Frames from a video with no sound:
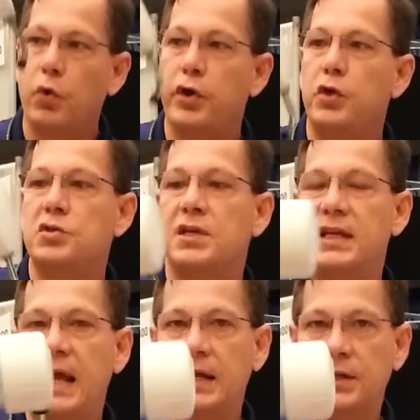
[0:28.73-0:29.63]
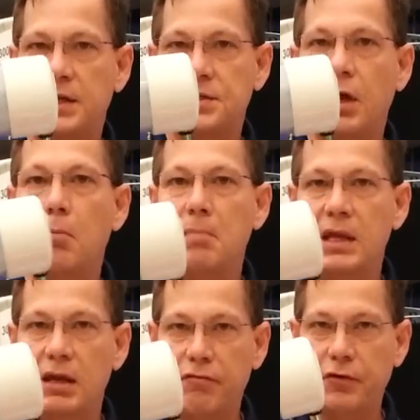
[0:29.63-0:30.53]
we're using an anti-scale
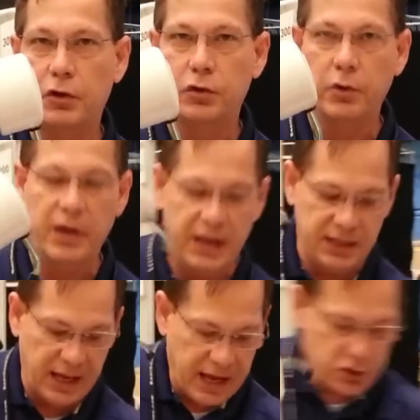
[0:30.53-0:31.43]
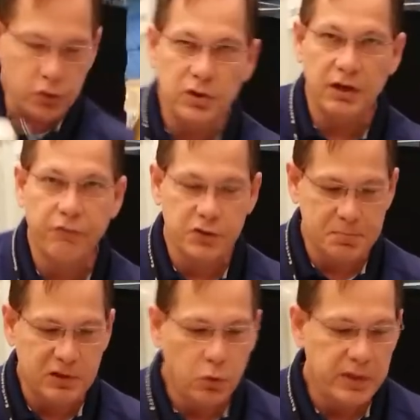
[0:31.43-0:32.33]
media filter, and the actual difference
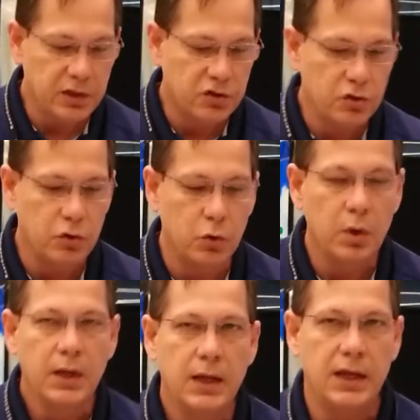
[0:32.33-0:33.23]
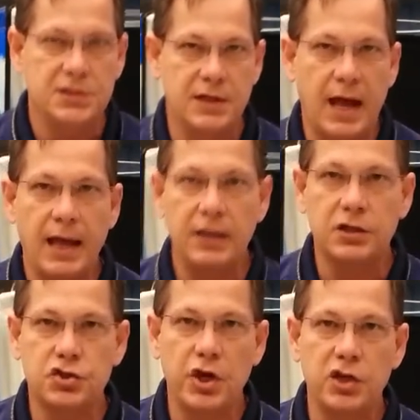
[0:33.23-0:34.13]
between the two is an ion
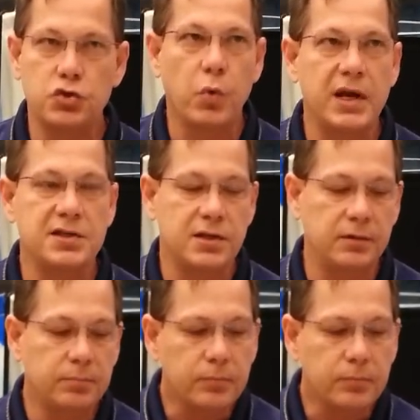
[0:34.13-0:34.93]
exchange resin